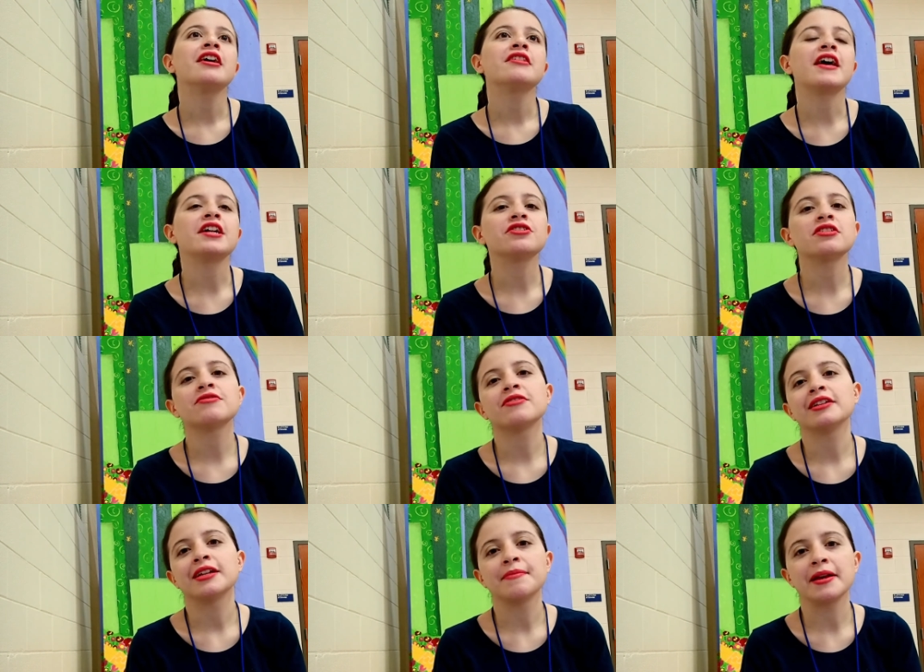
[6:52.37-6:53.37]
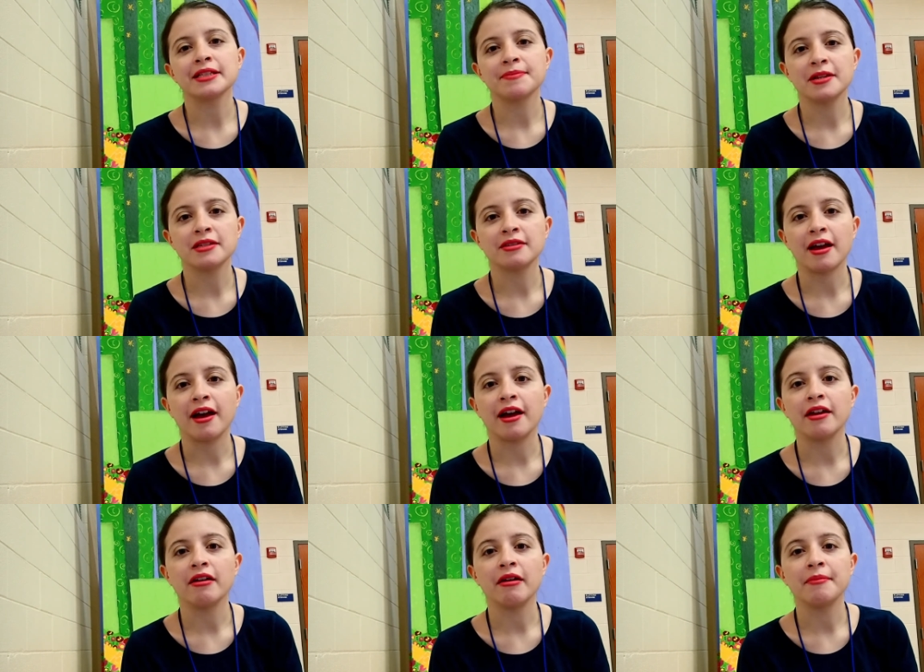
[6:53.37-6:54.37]
that just really makes me
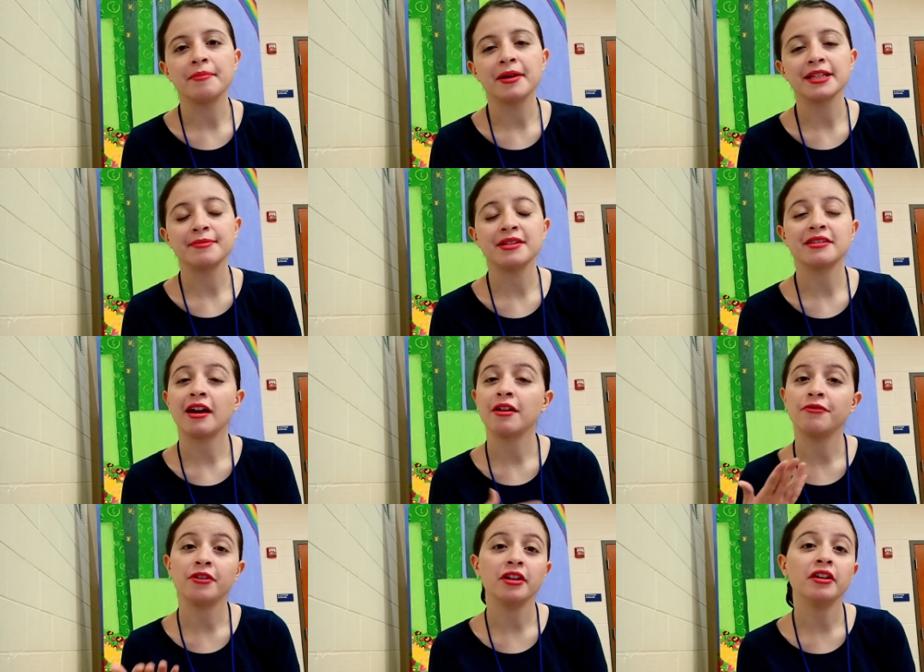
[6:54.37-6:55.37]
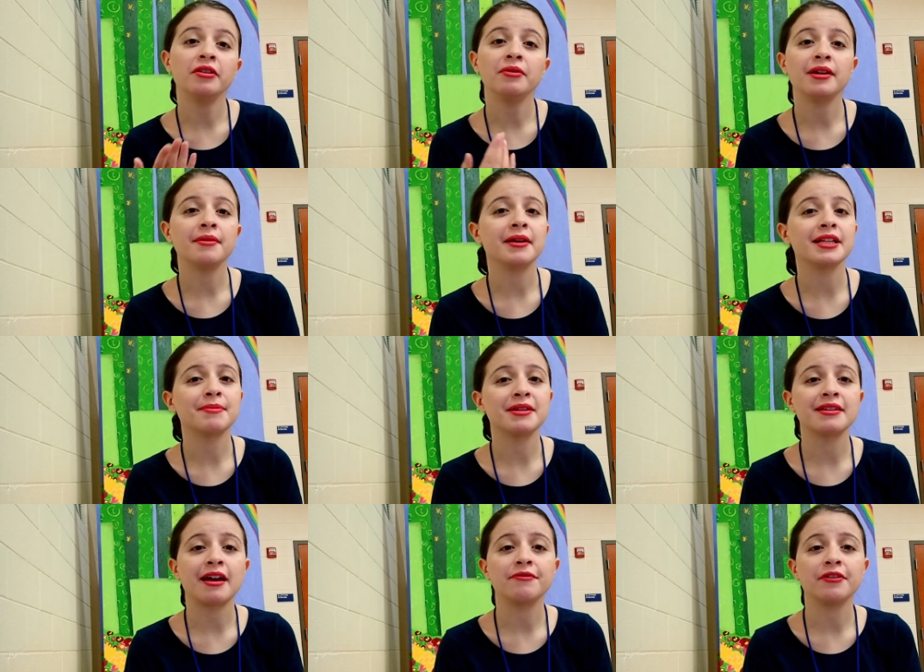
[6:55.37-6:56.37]
sad. It makes me sad for you, and it makes me
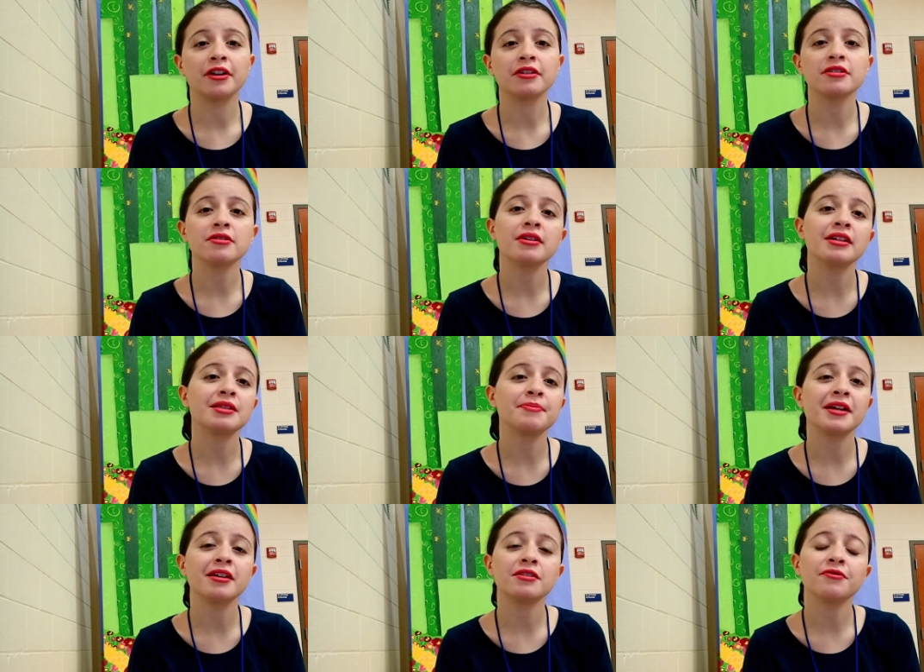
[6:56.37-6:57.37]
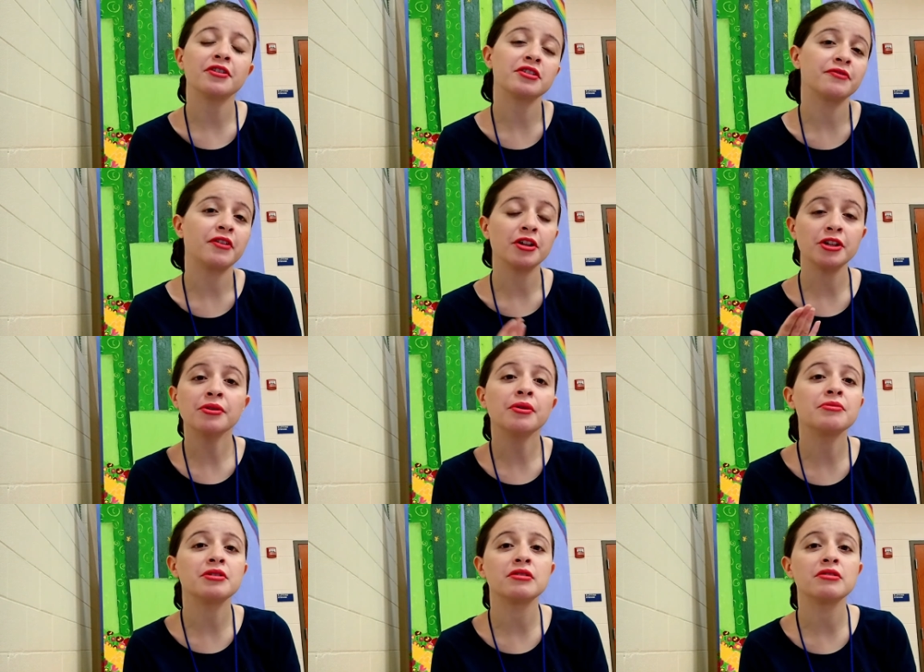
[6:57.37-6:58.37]
sad for your students, because first of all, you
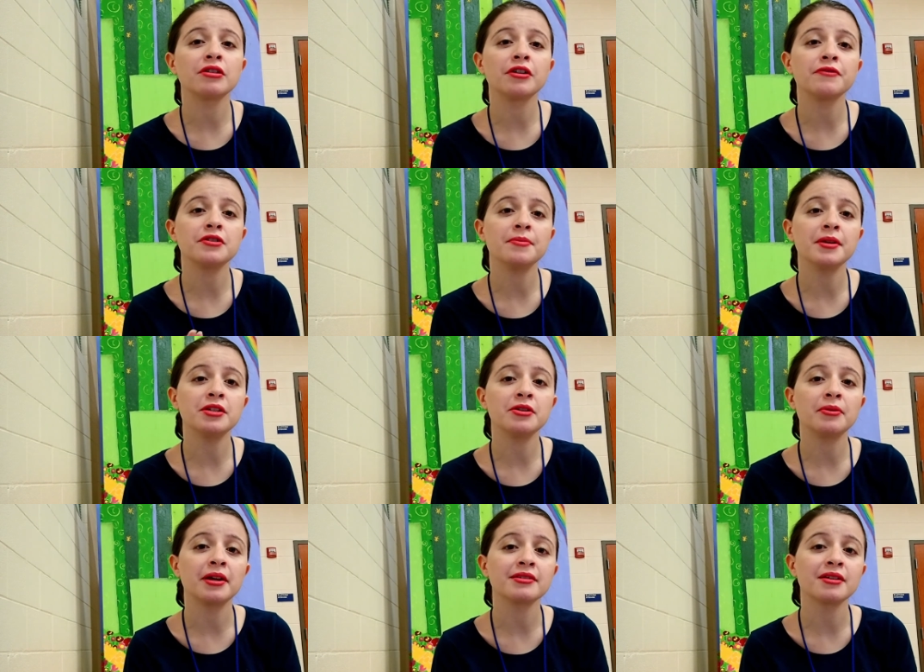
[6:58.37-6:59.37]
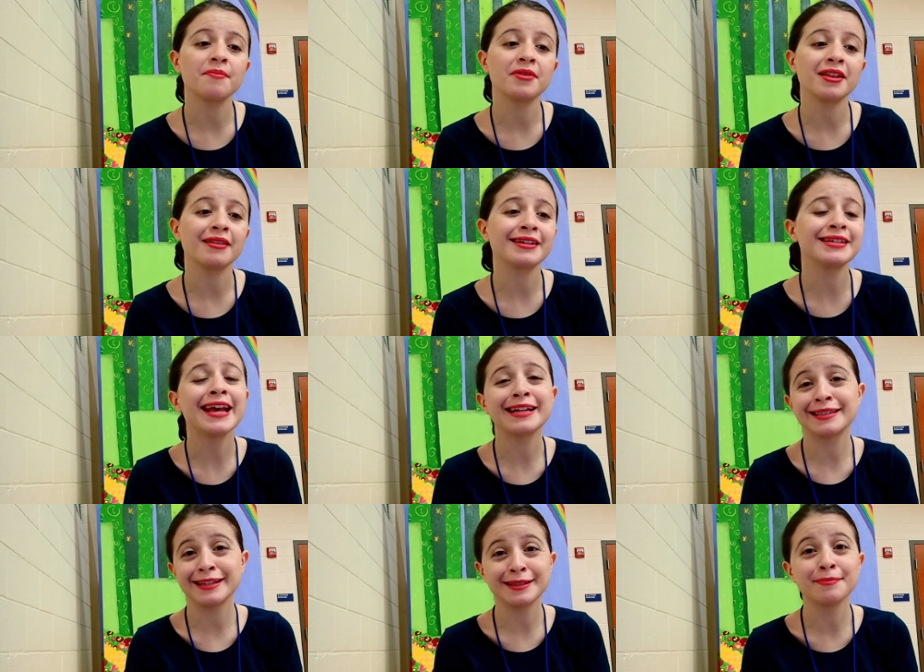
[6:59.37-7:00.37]
don't deserve to be doing something that
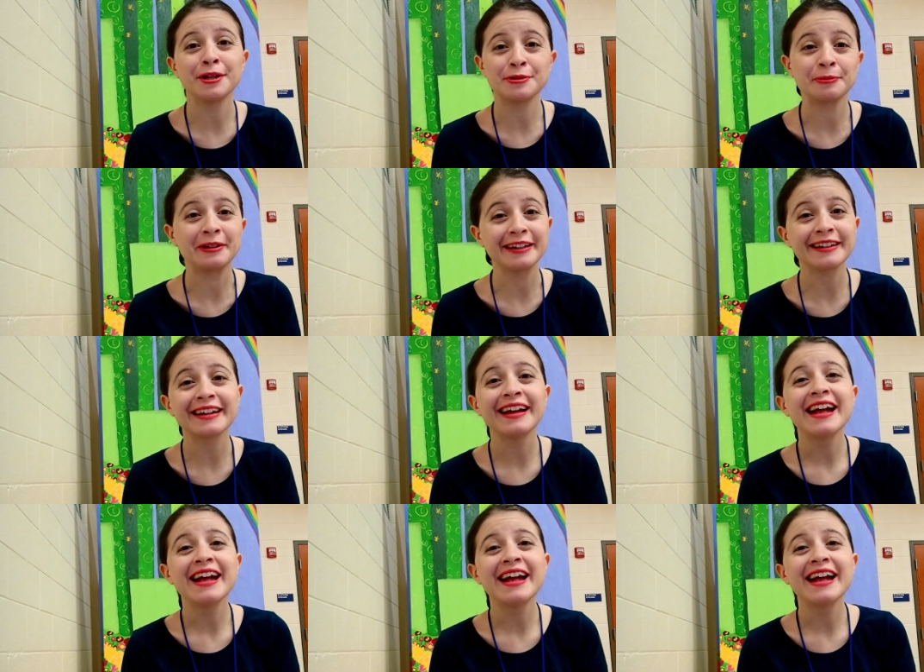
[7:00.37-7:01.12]
takes this much work